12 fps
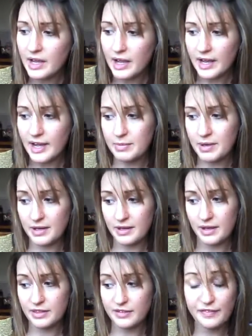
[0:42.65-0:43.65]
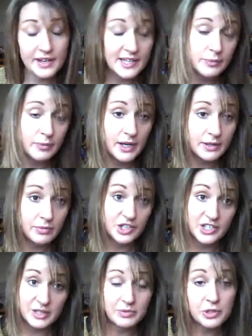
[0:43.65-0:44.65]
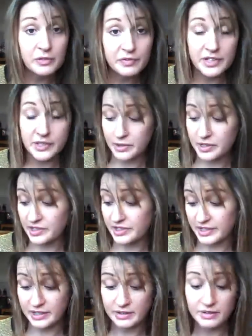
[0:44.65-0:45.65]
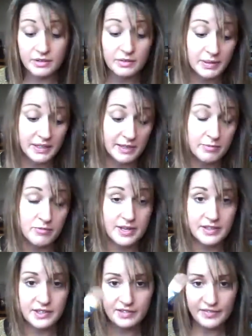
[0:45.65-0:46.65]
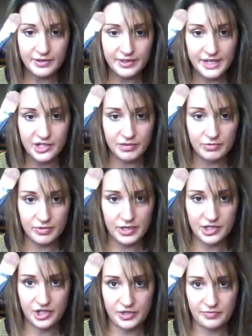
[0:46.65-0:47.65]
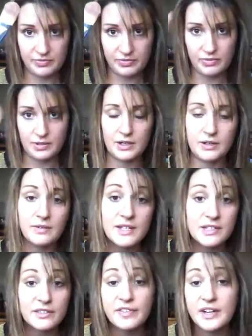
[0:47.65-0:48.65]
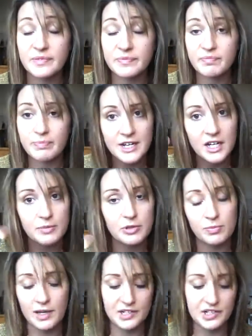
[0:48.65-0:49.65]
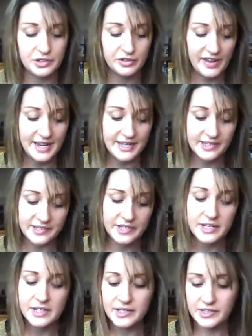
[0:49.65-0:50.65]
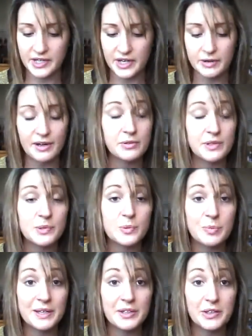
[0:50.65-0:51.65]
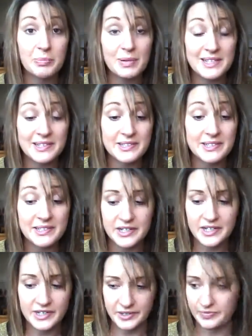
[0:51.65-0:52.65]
The first one, which seemed the obvious one to begin with, is a foundation brush, and it's the first makeup you apply to your face, so I thought this would be a good place to start.